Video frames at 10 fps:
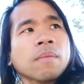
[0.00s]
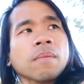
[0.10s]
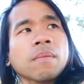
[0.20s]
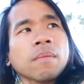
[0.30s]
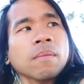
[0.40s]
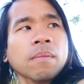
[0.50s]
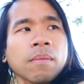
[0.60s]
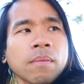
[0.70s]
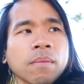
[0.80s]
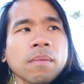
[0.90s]

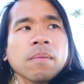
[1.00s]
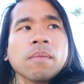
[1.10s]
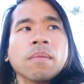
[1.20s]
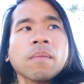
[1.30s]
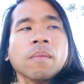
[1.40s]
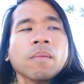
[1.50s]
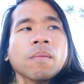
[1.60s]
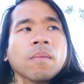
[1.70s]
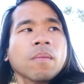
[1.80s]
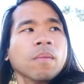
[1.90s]

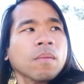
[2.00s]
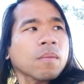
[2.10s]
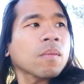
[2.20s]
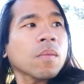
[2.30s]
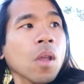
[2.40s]
[no speech]